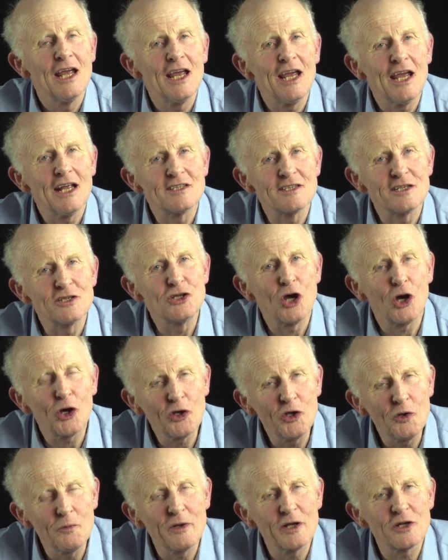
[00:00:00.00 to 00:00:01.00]
It's a
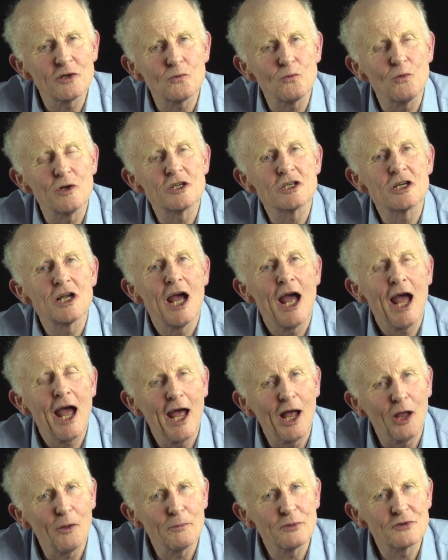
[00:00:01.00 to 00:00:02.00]
document which
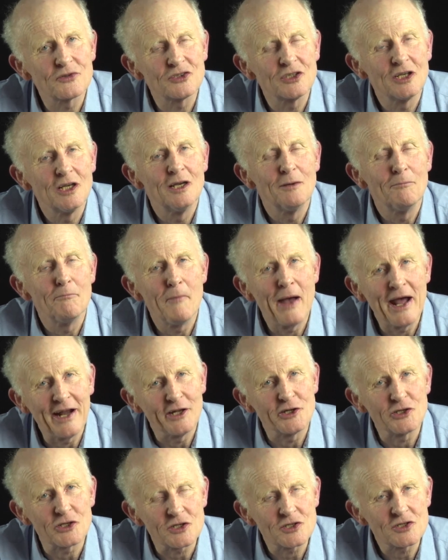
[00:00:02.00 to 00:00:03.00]
helps
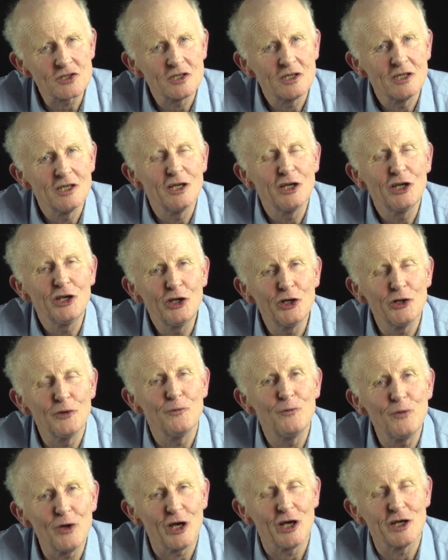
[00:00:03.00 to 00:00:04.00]
managers
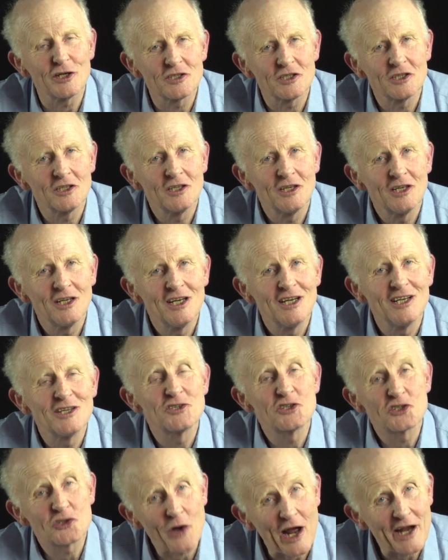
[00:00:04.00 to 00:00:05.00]
convert
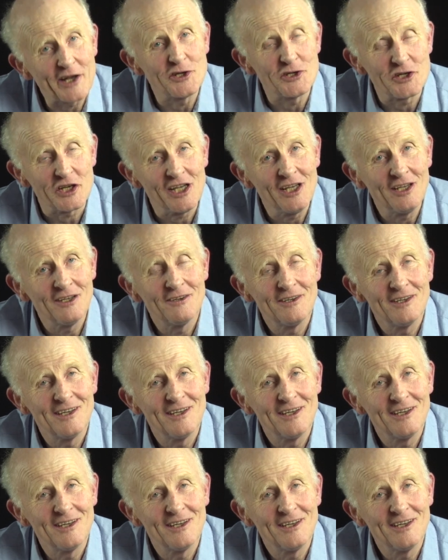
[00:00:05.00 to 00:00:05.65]
strategy